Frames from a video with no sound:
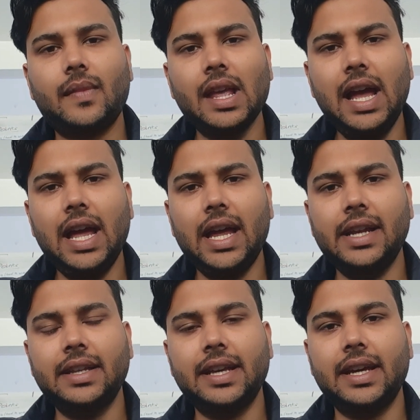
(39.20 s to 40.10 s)

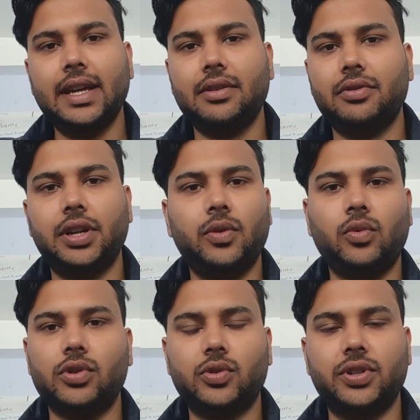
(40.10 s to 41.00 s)
and they really
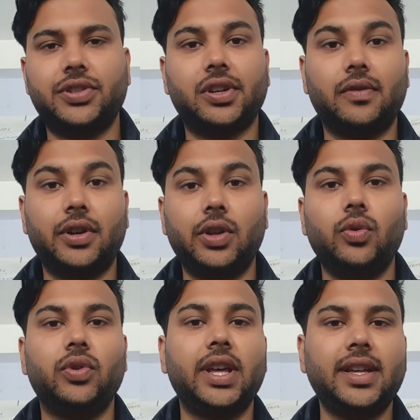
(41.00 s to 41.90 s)
want to discover
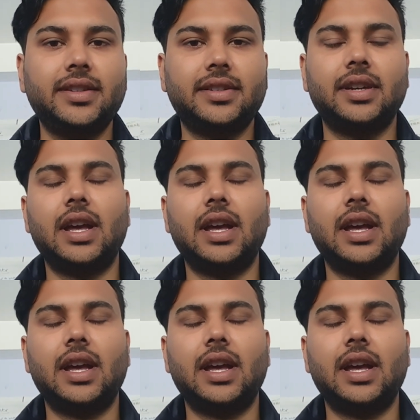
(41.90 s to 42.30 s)
new things